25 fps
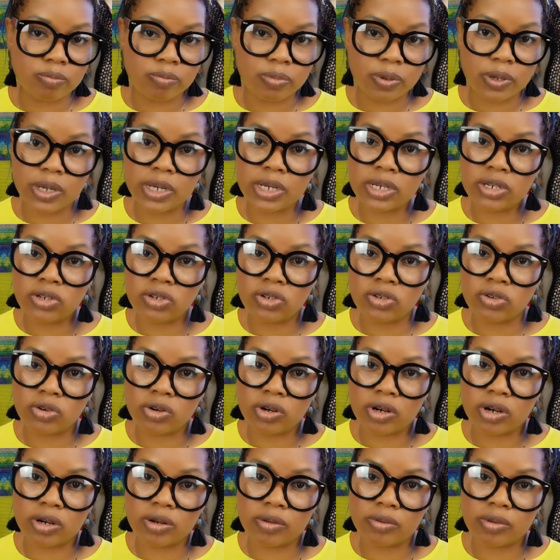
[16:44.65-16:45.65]
pitched
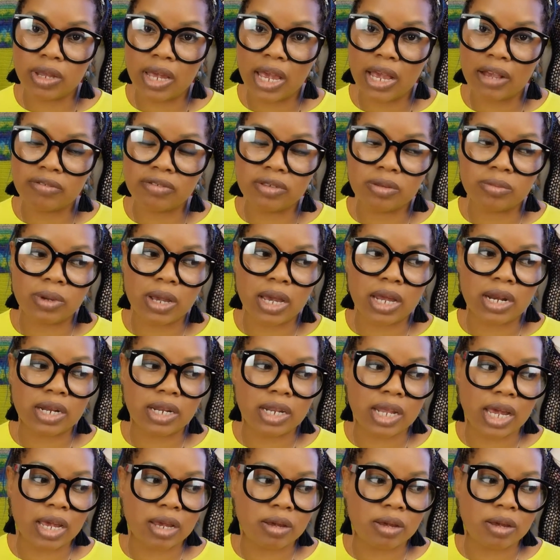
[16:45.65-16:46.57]
or have some kind of